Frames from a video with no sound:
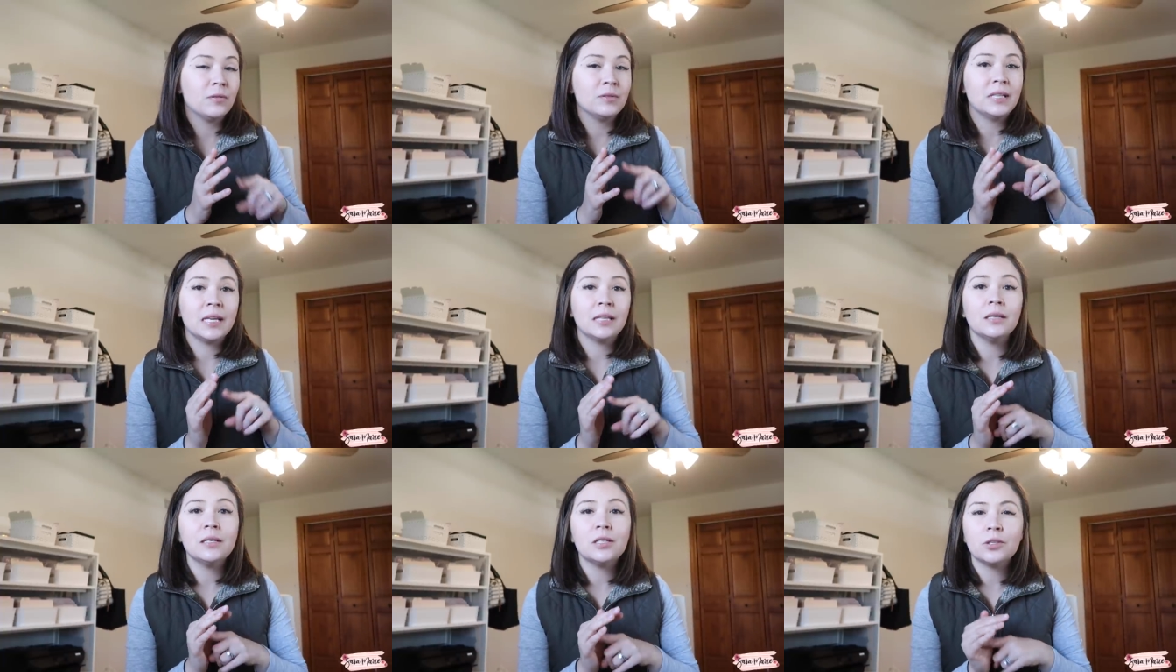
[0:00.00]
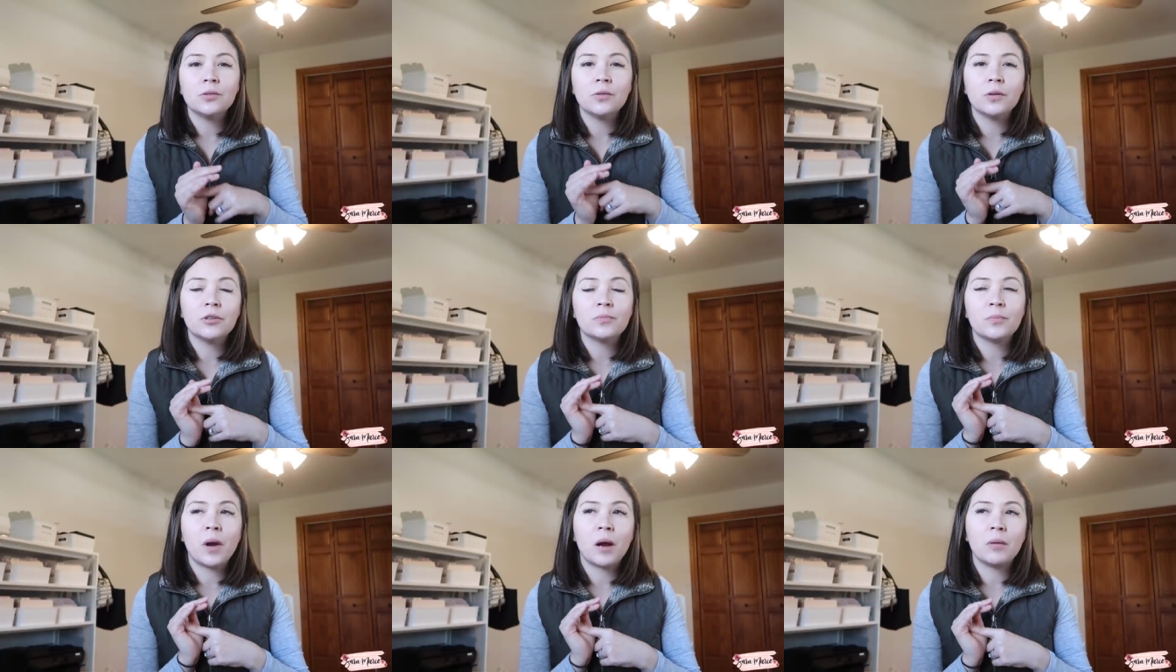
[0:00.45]
Daily Duo
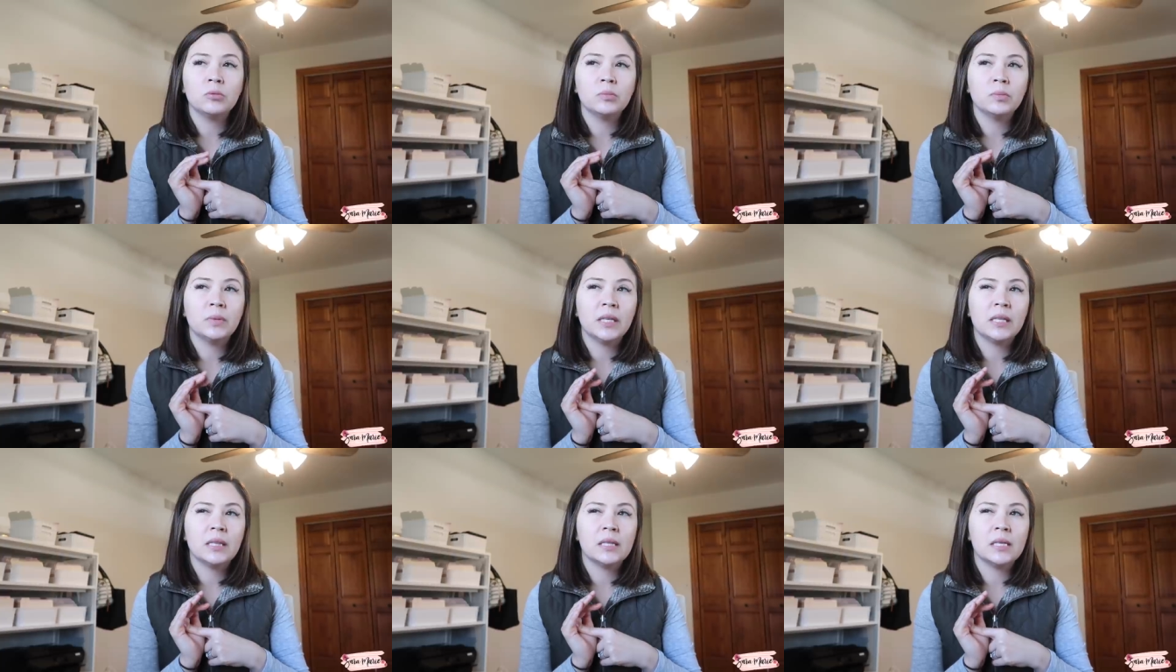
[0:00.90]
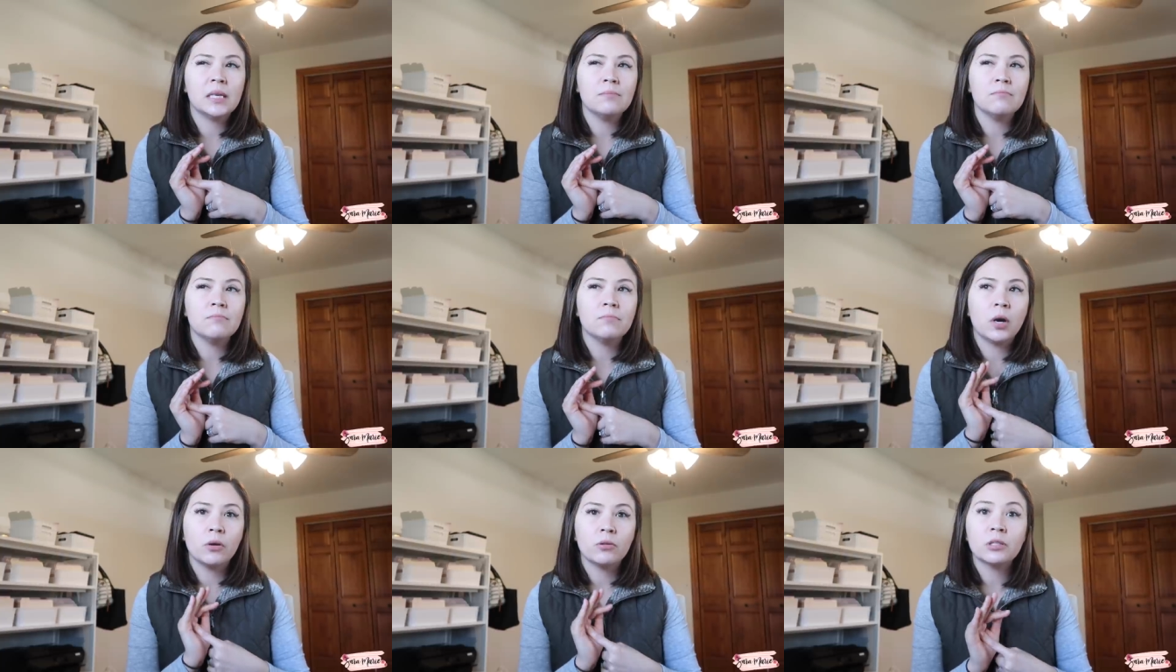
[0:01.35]
is probably the
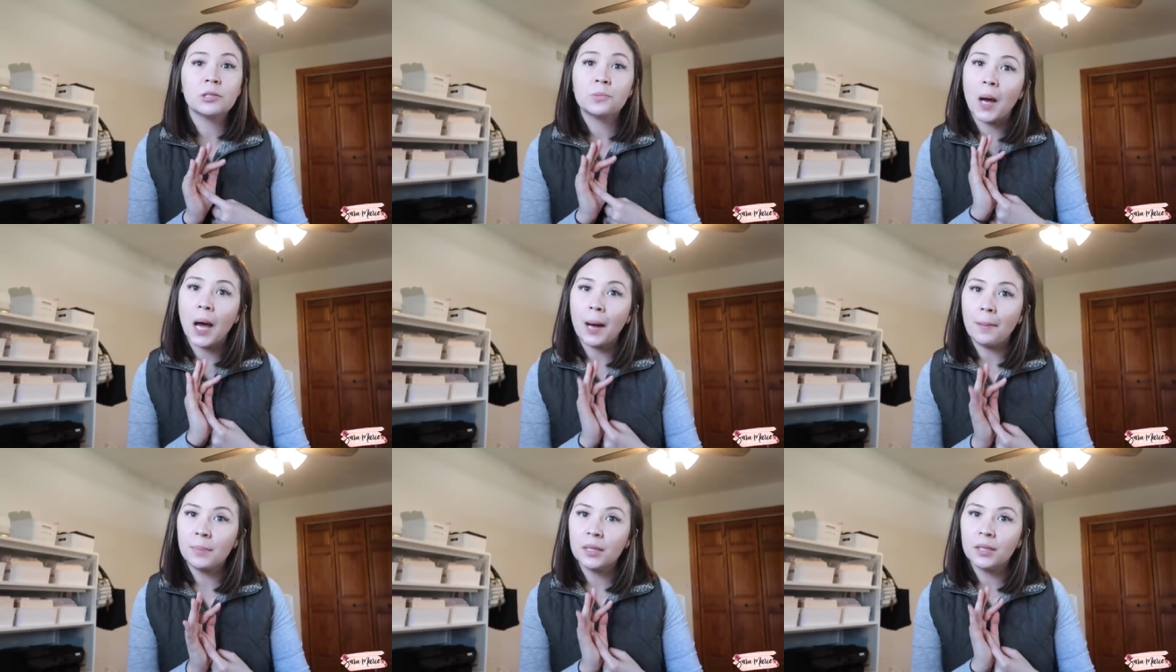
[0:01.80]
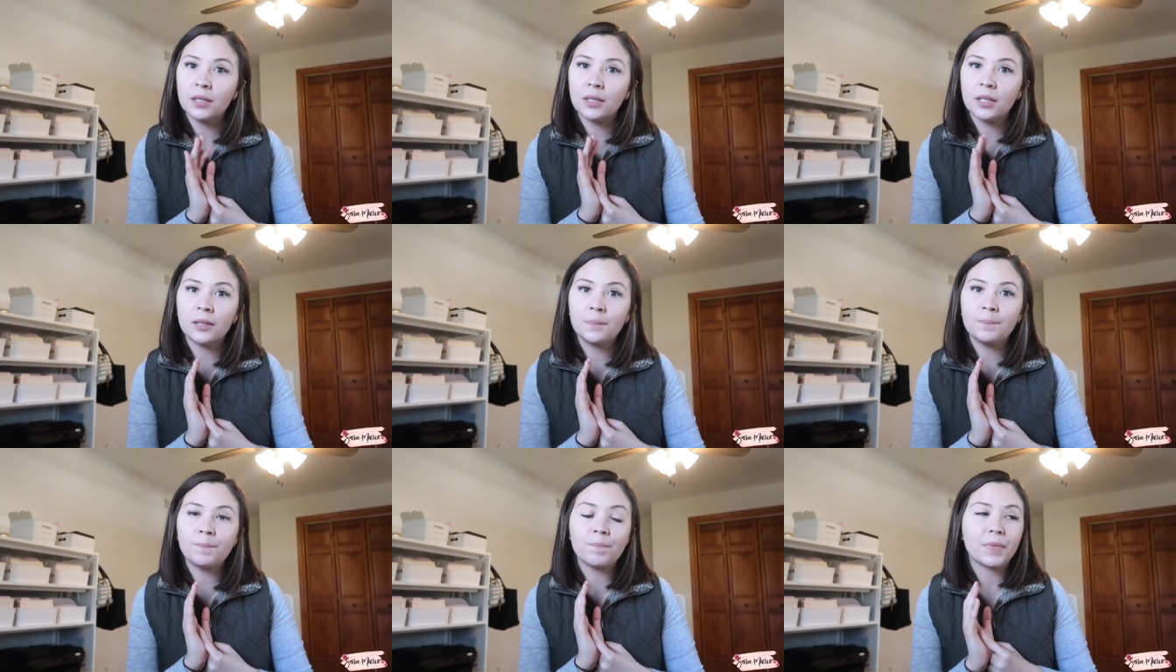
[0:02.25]
most
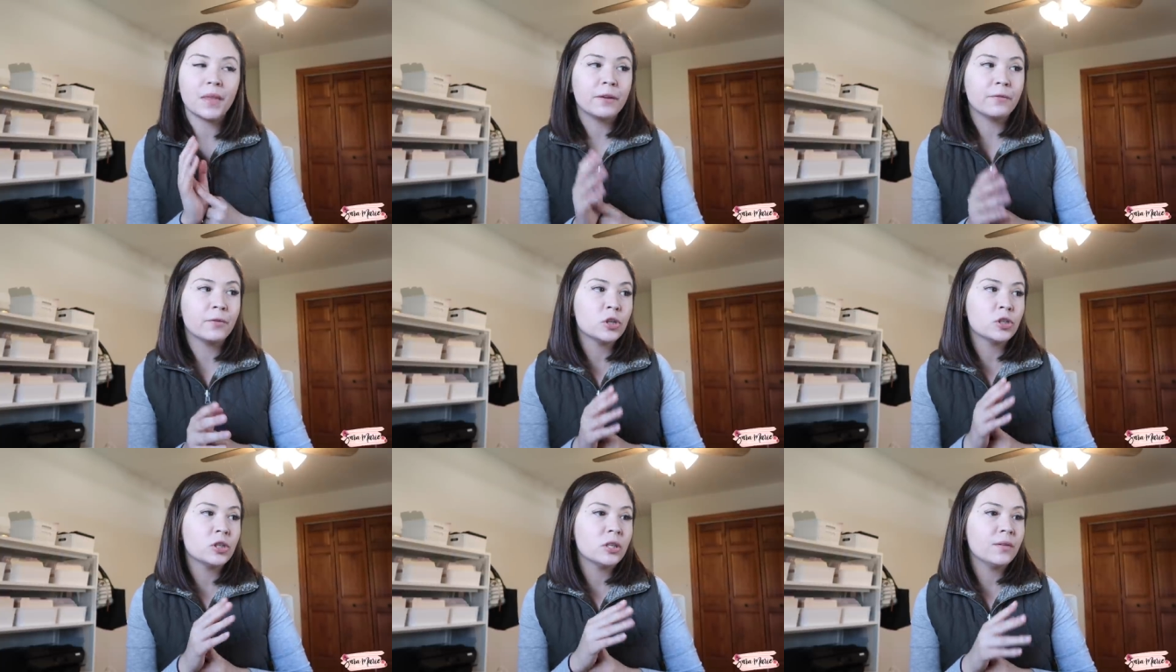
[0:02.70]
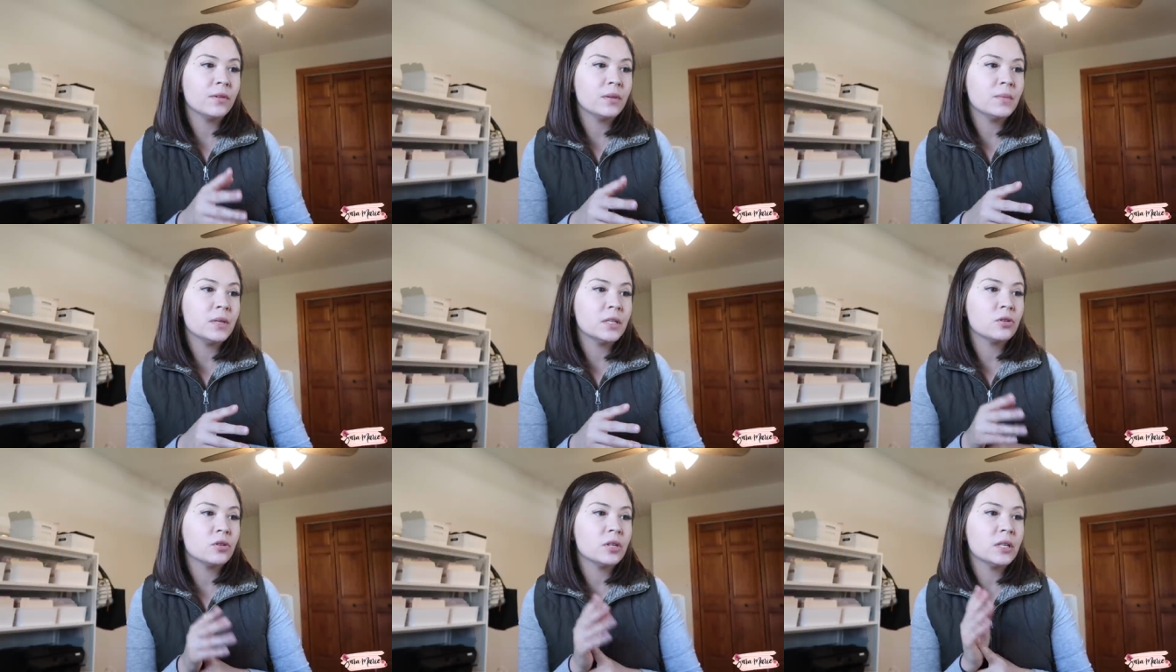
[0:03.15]
popular version of the
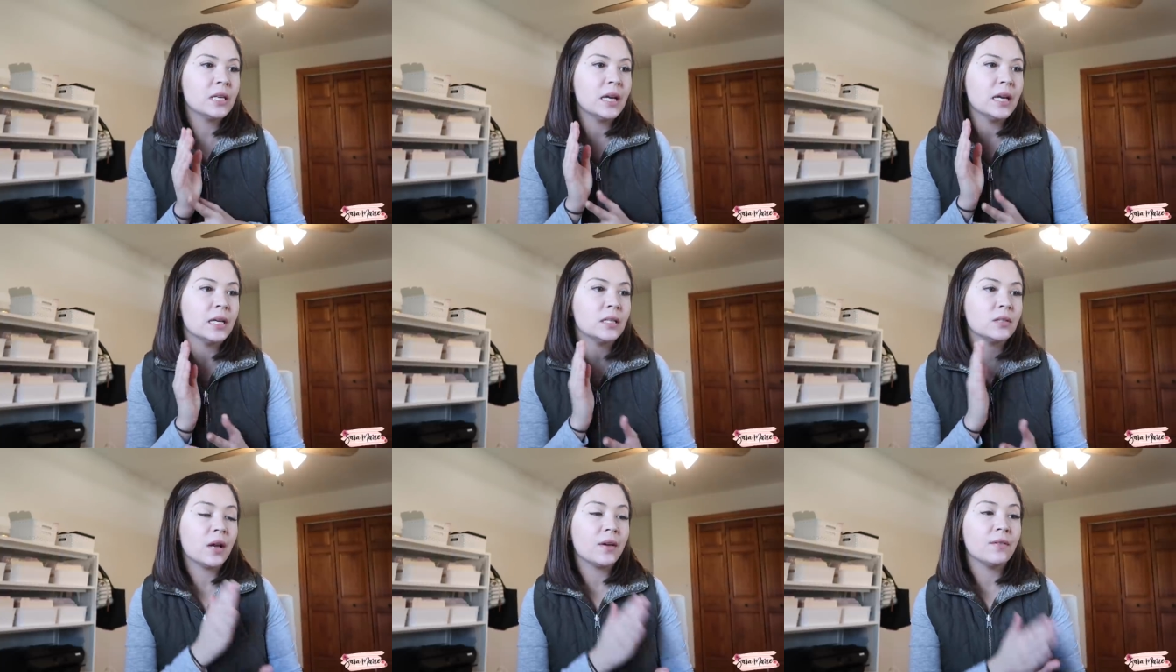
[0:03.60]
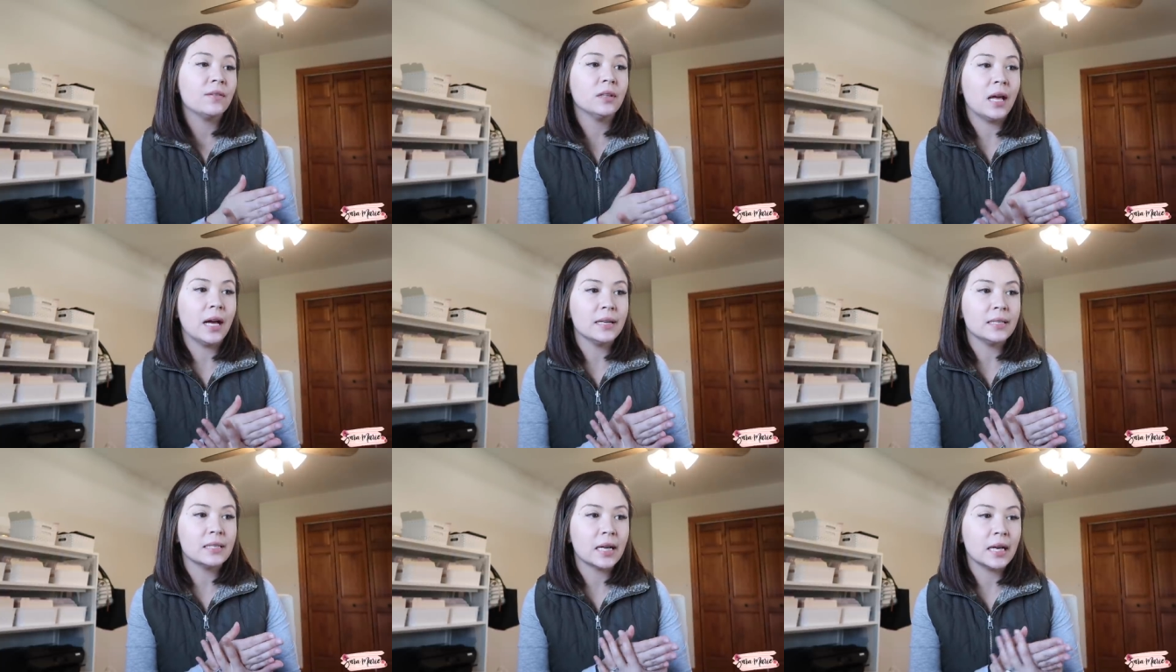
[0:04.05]
mystery kit, so I have a
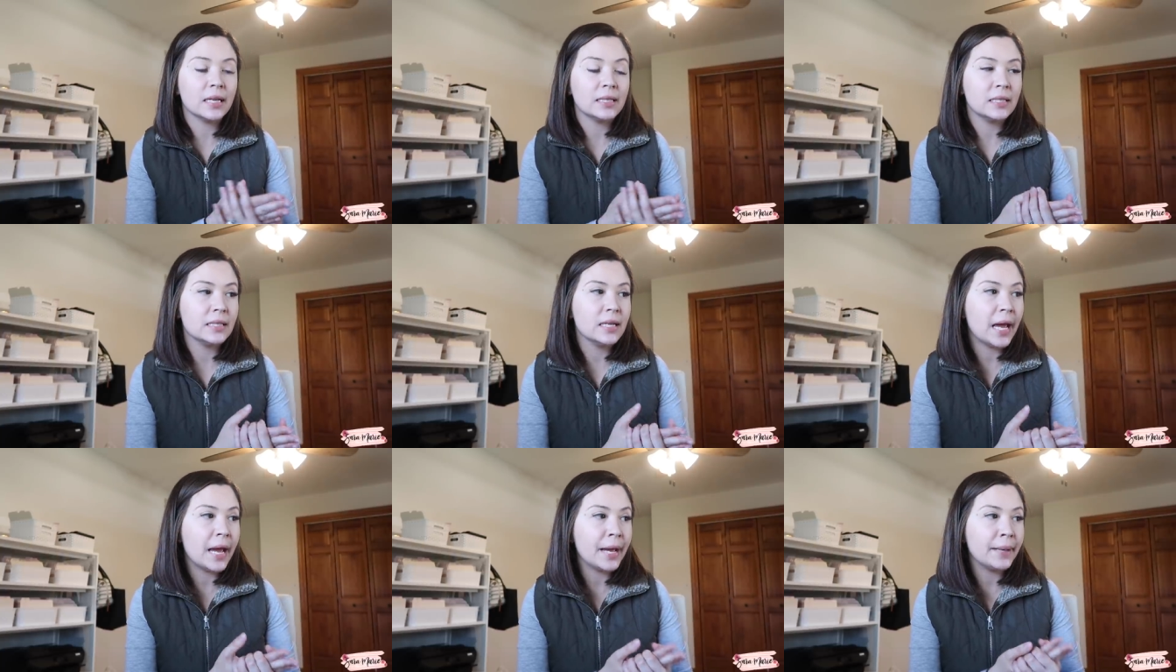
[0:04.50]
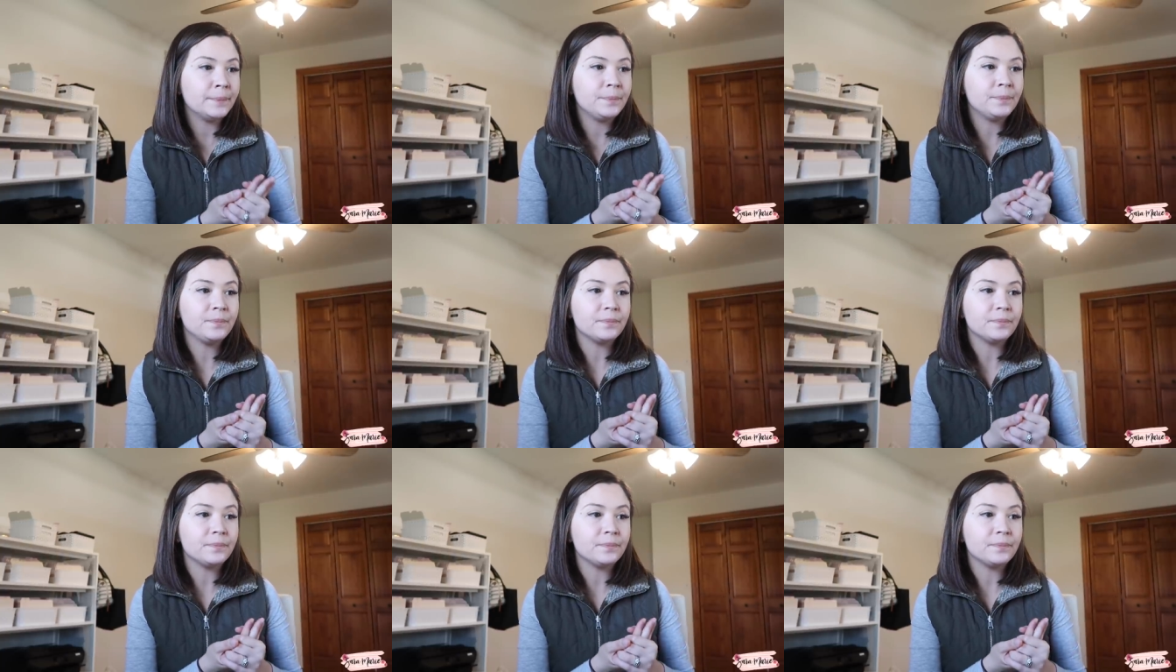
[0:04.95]
lot to cut today.